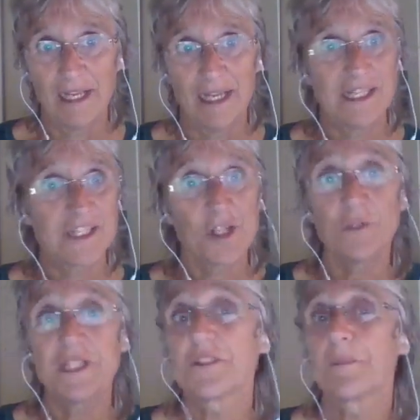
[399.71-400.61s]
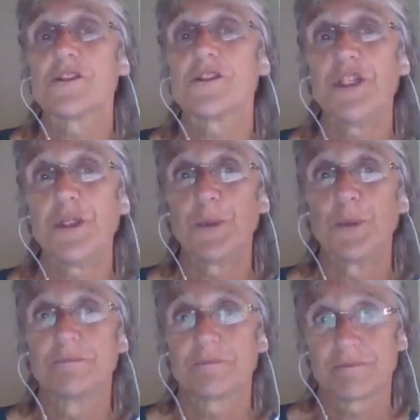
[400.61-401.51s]
And it's always about you.
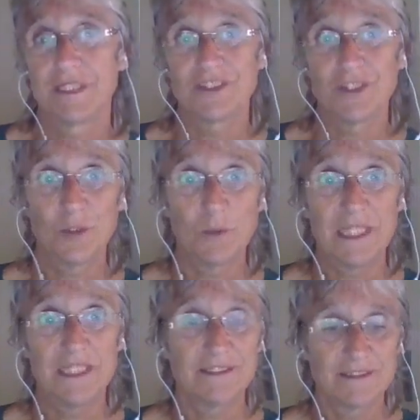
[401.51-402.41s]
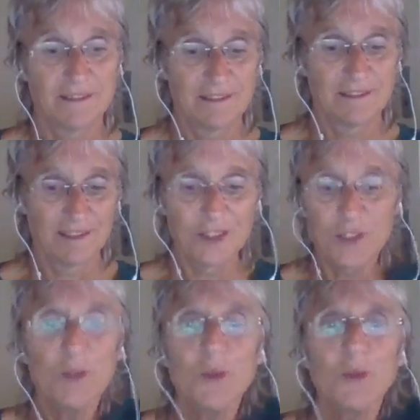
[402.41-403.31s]
It's always
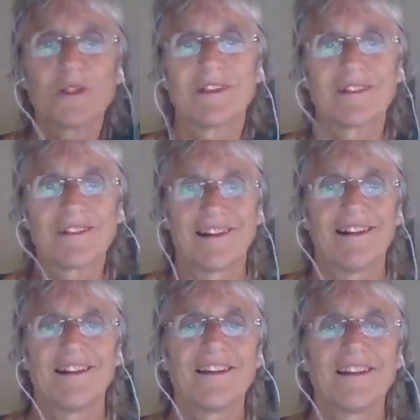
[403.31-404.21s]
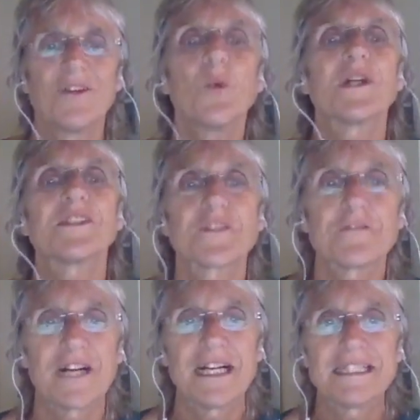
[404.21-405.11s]
you want to
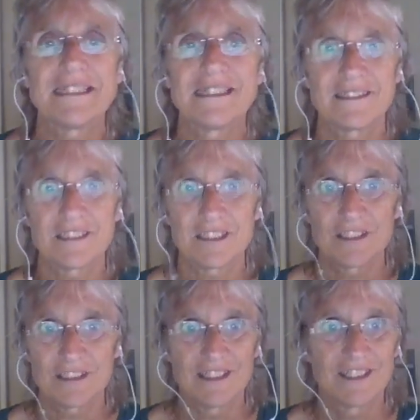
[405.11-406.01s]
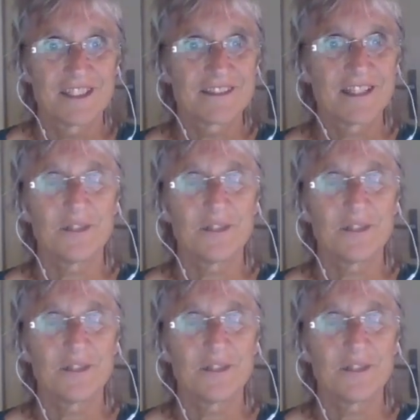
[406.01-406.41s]
find it. So